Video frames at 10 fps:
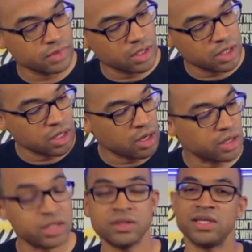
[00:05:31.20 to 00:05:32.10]
it
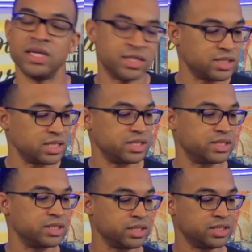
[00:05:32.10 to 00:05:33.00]
all in a
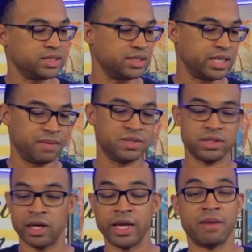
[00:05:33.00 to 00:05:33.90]
sense looks the same. It's
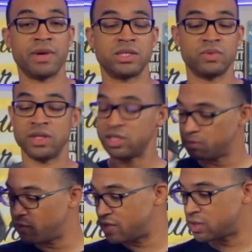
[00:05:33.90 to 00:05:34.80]
all Air Max 1. Let's
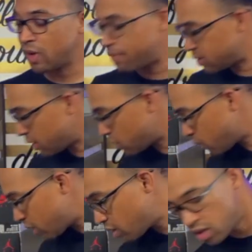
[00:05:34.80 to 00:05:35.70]
move these swipers out the
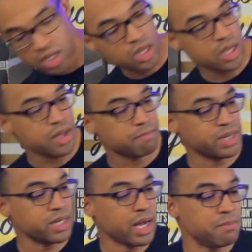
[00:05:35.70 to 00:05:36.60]
way.
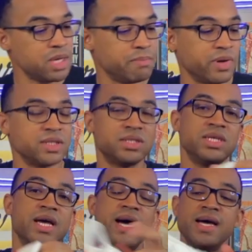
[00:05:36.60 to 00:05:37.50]
But I mean, personally
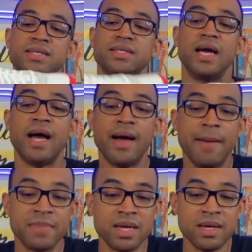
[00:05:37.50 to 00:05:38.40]
guys,
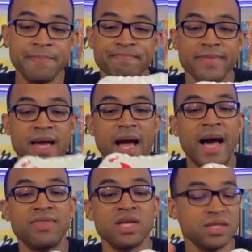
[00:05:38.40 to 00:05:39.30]

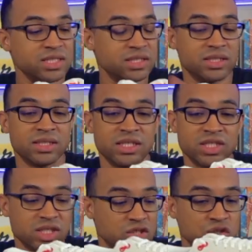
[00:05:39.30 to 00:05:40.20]
I think this is a
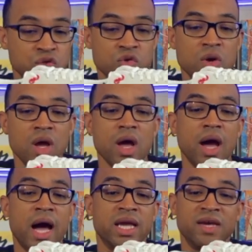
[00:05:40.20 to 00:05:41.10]
decent shoe.
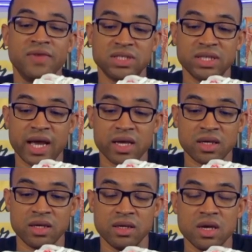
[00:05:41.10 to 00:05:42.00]
I give it to
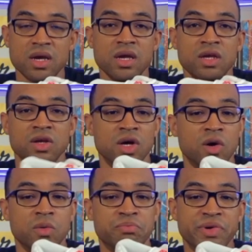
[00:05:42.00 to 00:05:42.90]
Nike, you
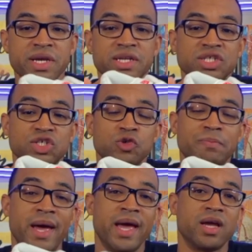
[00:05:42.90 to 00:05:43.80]
know, bringing this shoe
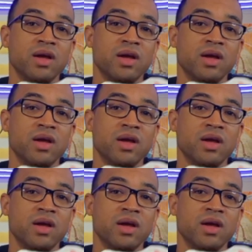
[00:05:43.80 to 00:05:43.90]
back,